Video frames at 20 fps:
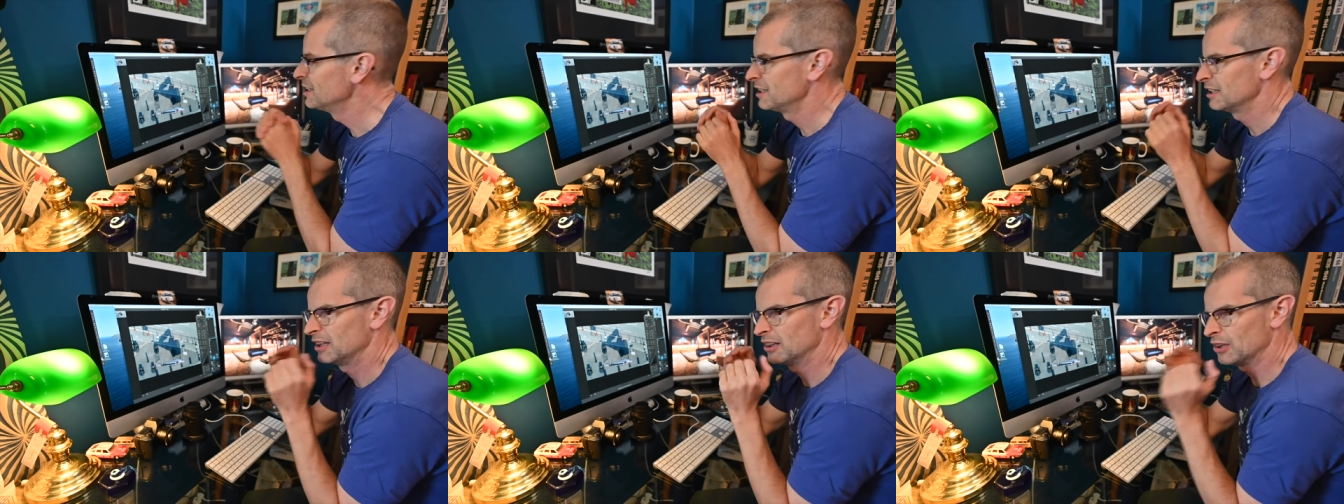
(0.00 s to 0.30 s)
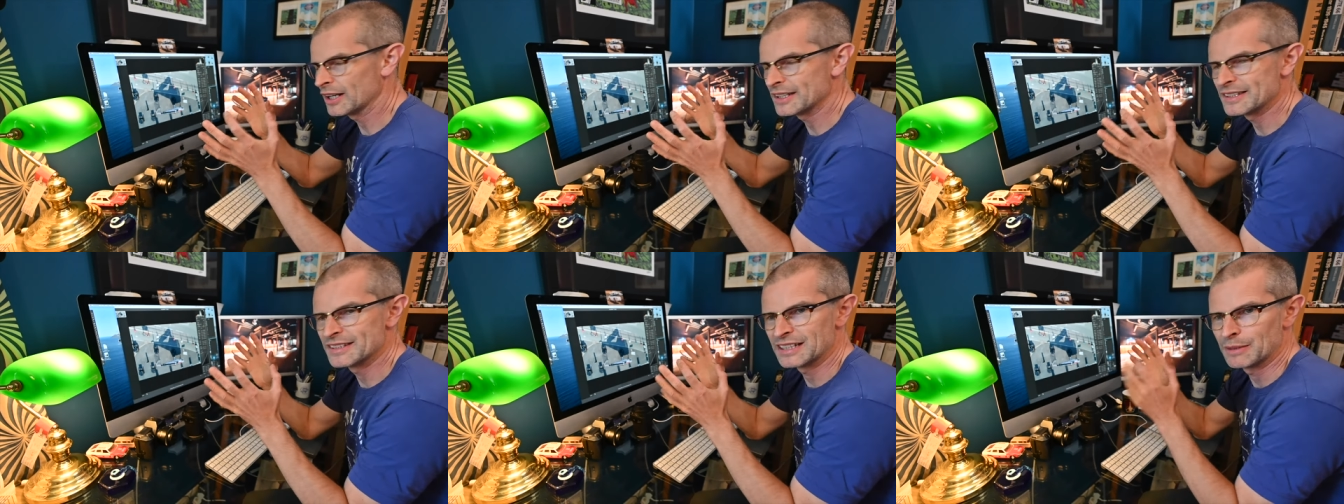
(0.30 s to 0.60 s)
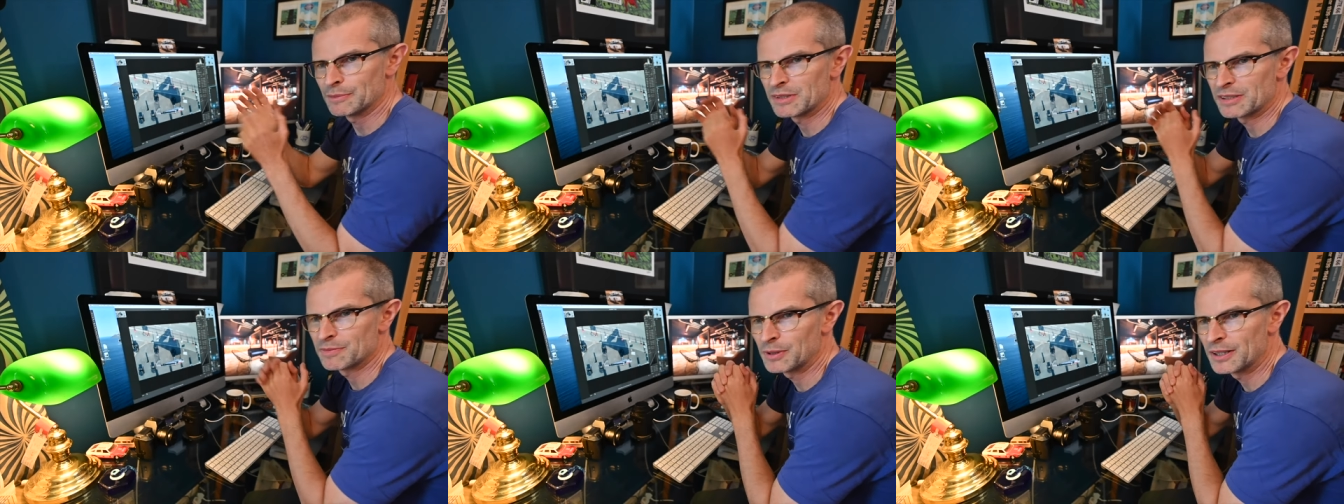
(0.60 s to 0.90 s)
lighting
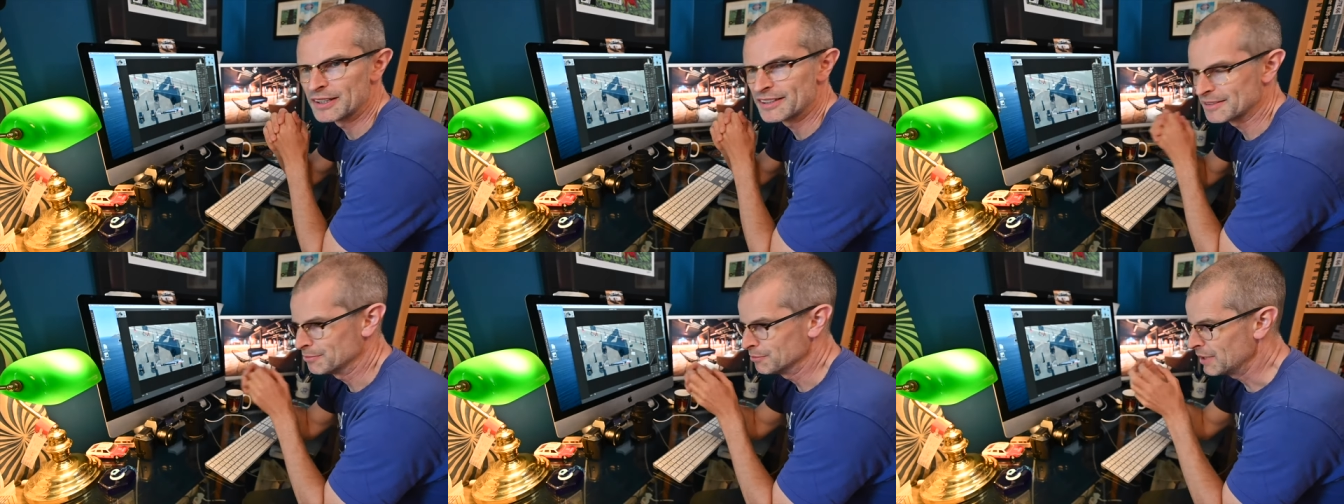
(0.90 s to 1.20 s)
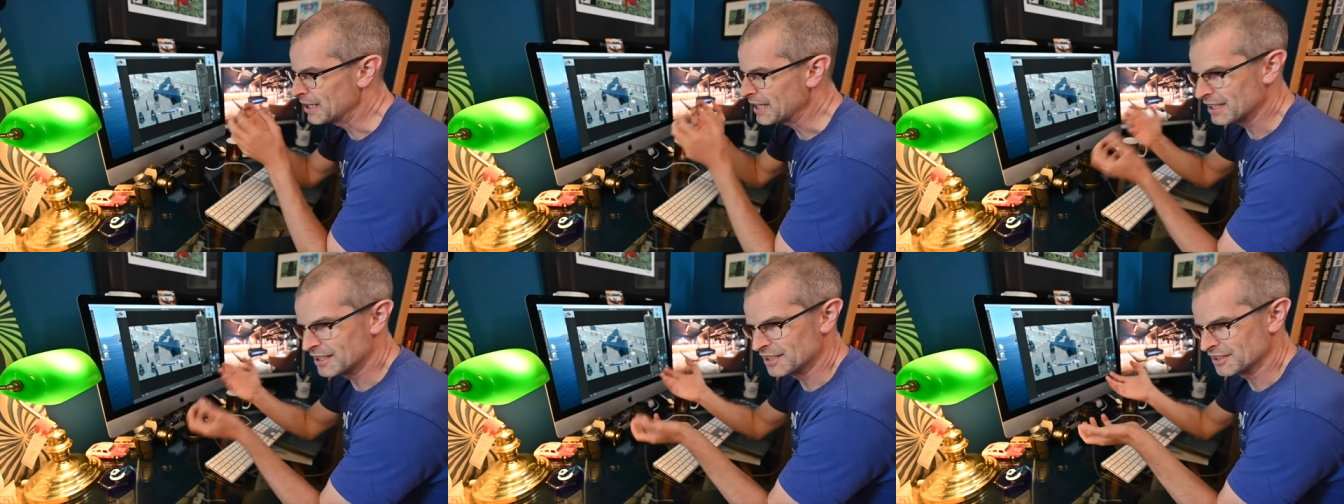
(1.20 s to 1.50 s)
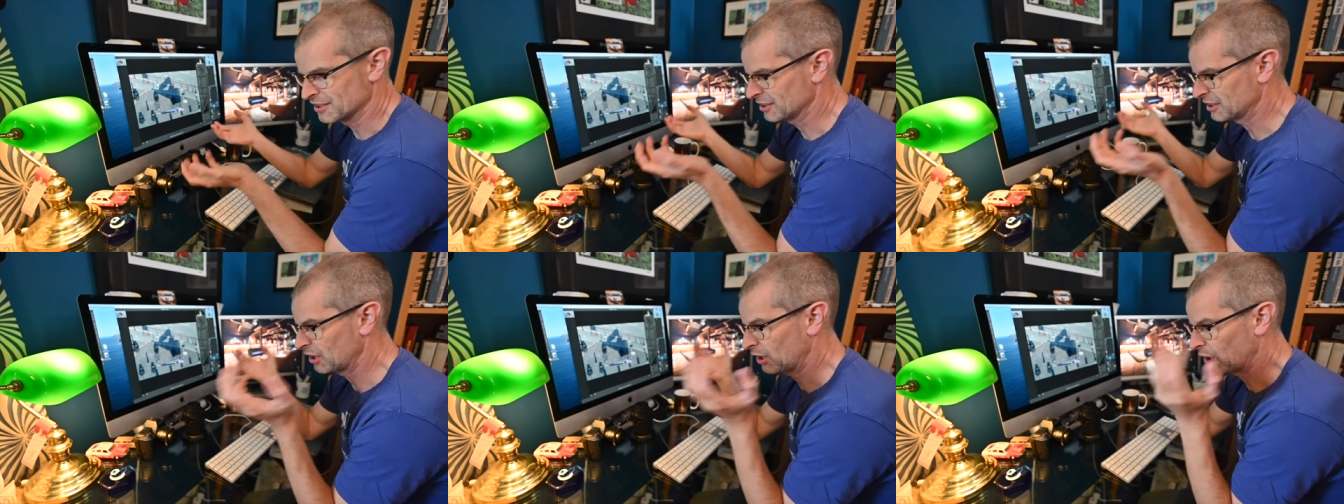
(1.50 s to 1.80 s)
up this place and making it
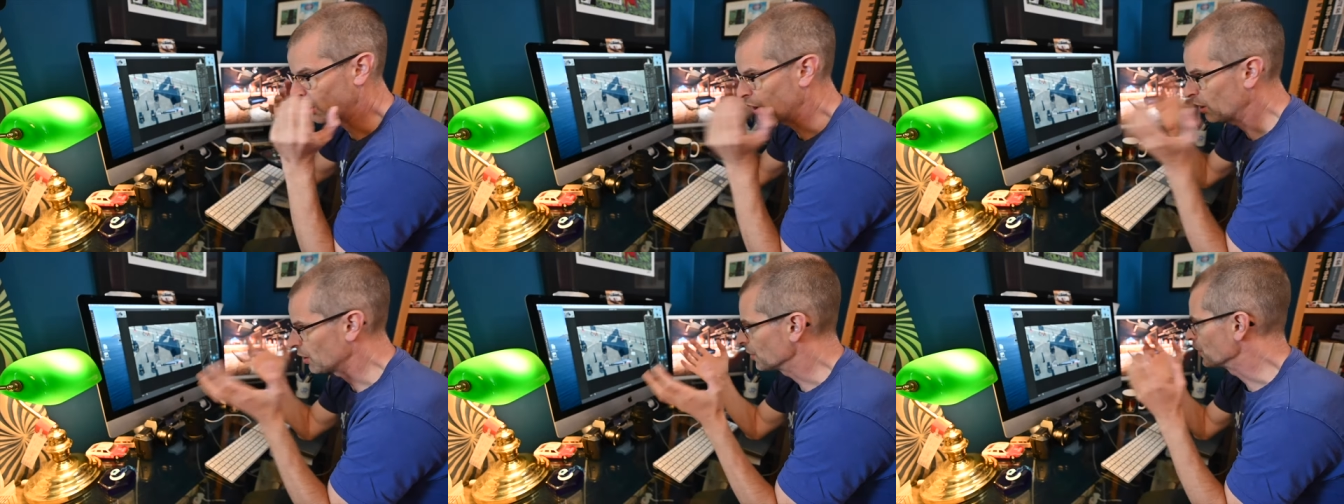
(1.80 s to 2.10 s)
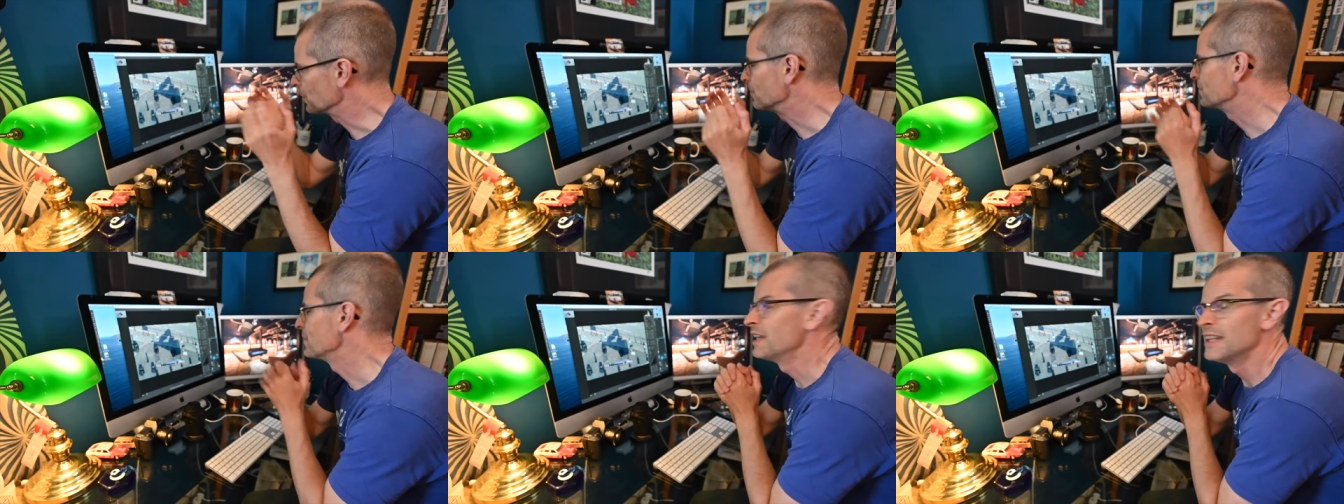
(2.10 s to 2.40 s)
just glow.